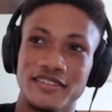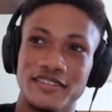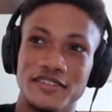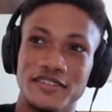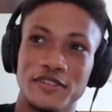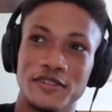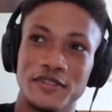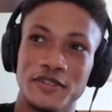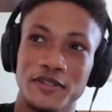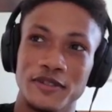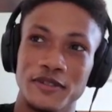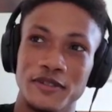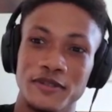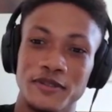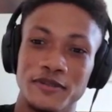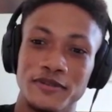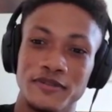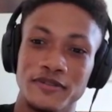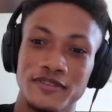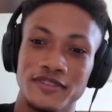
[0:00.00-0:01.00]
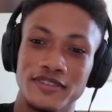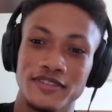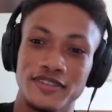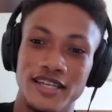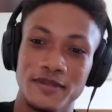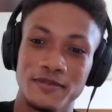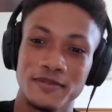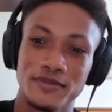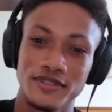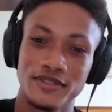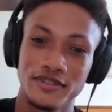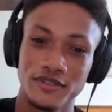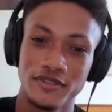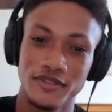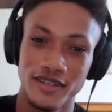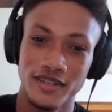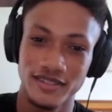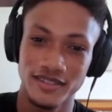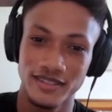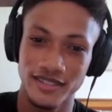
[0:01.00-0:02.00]
So this happened
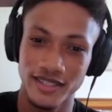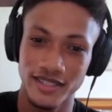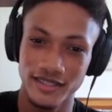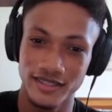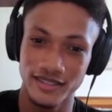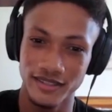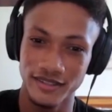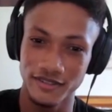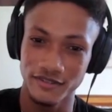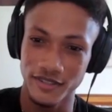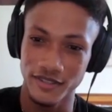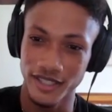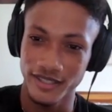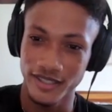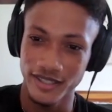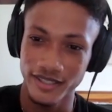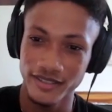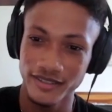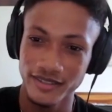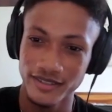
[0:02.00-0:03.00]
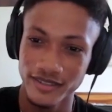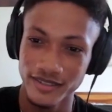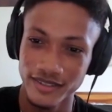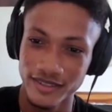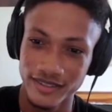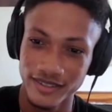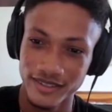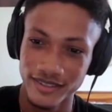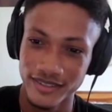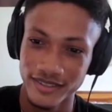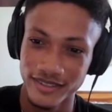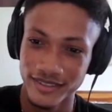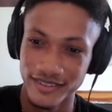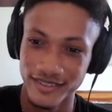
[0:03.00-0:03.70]
2019, right, Kyle? Yeah,